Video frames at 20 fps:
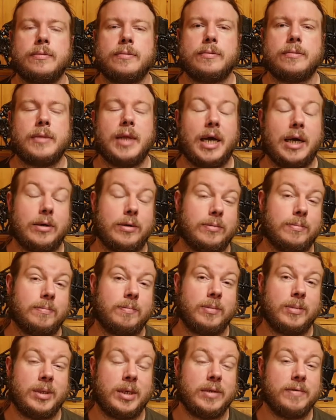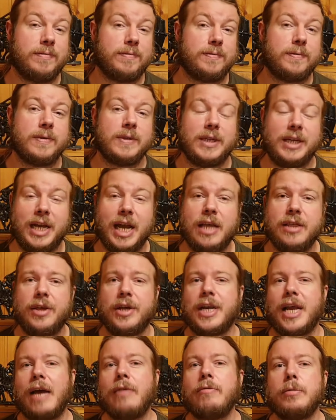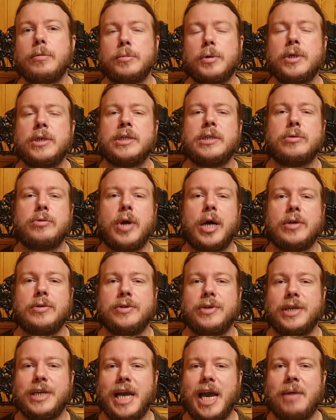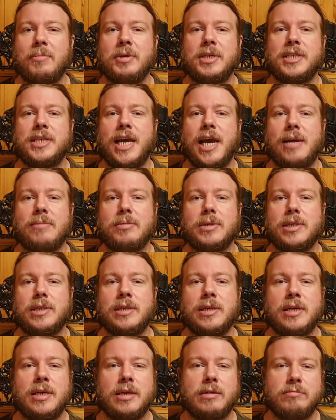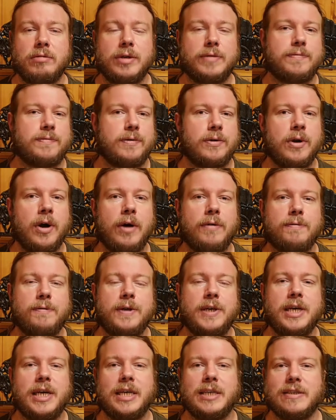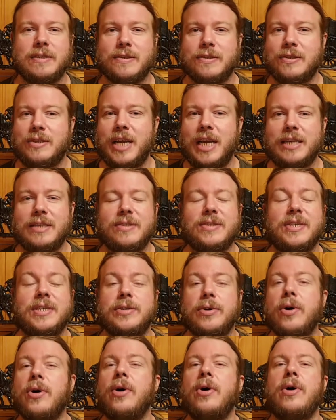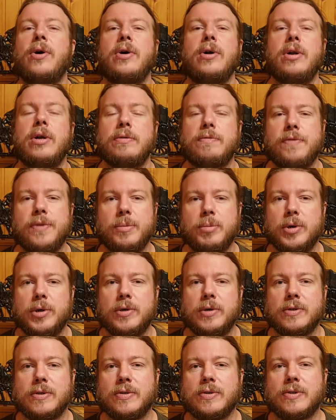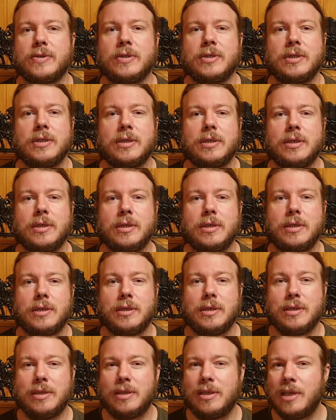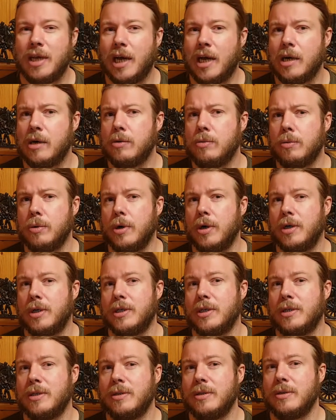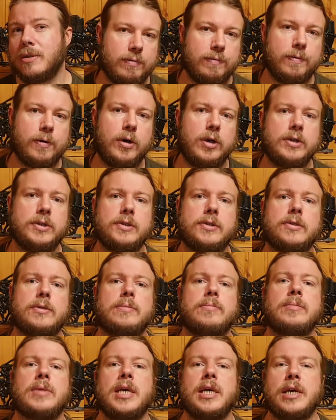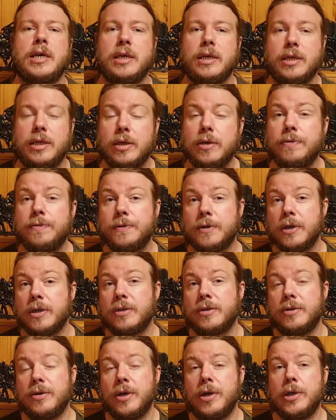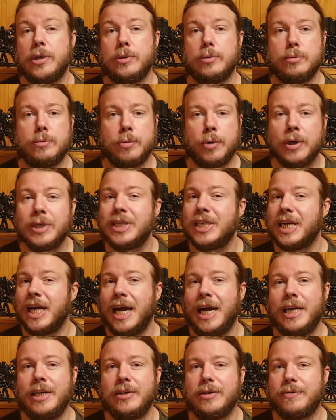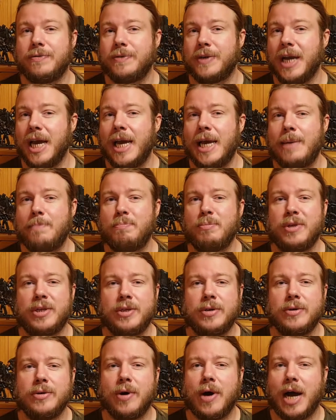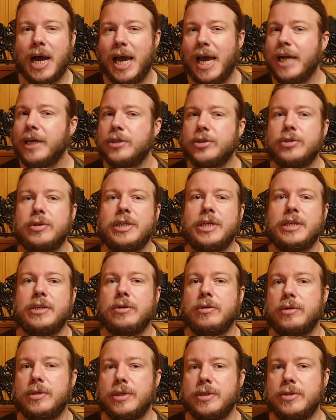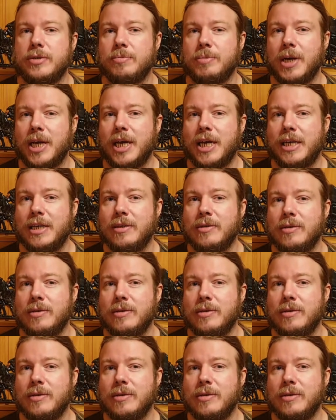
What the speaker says: Now, you've gathered everyone around your gaming table with coffee and snacks and all of the books. Now what? First, you've got to know what kind of game you are actually going to play.